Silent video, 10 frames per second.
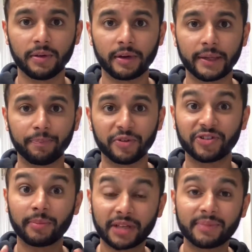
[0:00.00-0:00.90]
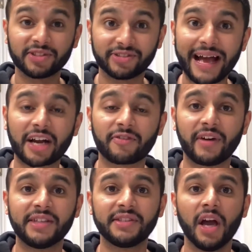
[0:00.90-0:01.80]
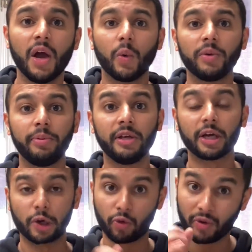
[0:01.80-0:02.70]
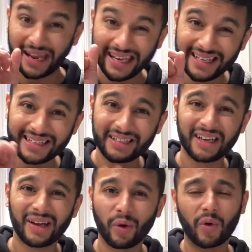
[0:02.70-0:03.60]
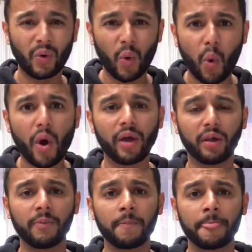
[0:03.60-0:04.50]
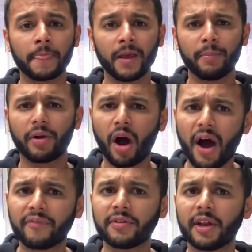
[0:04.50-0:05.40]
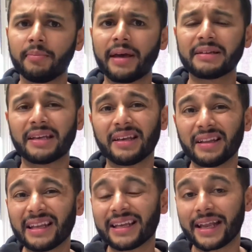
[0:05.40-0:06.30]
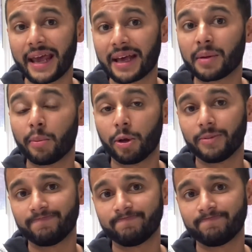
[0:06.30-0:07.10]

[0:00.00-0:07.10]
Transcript: Right? Sometimes a sacrifice would be a grain or oil, but often it meant killing an animal.